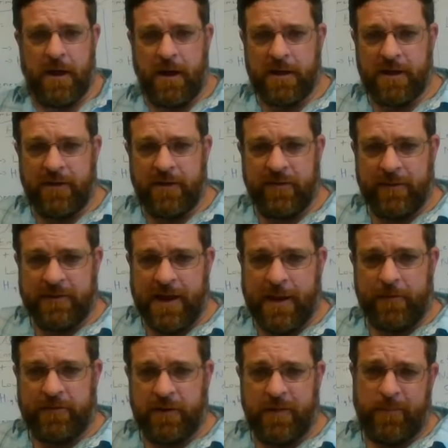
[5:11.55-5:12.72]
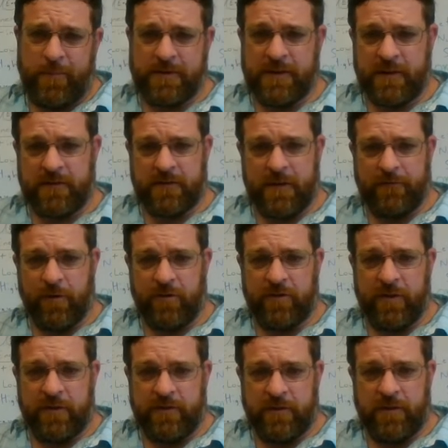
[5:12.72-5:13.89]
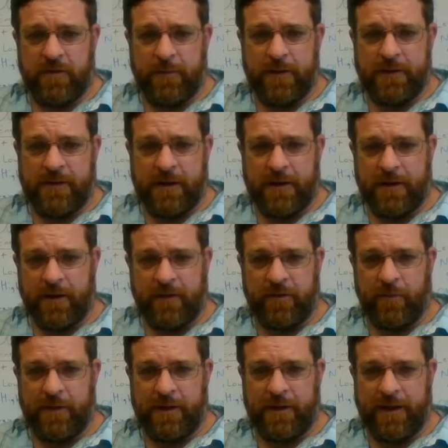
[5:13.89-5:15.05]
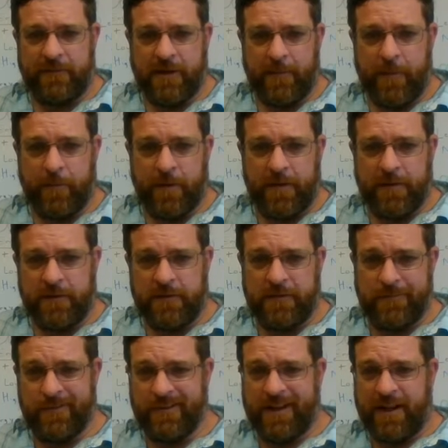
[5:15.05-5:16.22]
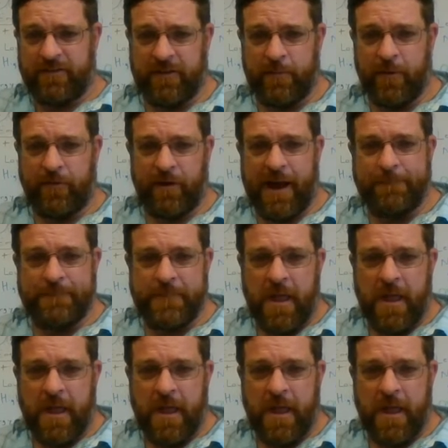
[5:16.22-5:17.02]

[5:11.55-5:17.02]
I'll give you some examples here. The book does a version of this too, but uh, here's the one I've come up with. It's, there's actually some overlap.